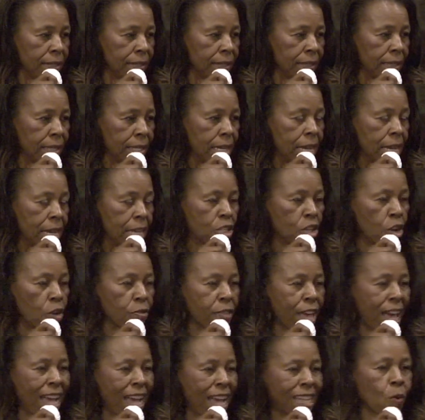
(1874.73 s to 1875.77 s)
Amen.
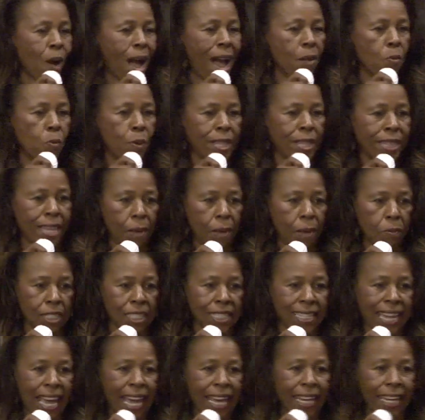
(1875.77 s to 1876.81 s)
So that's
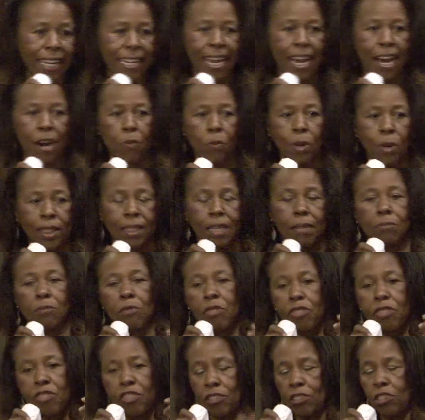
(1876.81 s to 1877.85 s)
why when they were
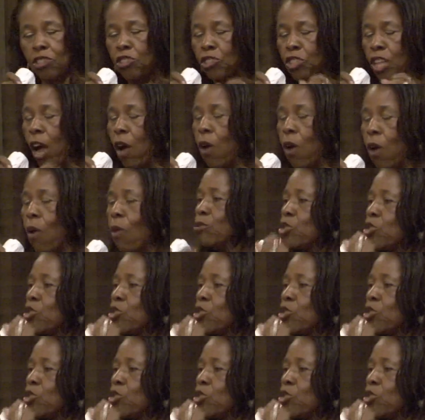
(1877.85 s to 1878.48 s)
standing there with them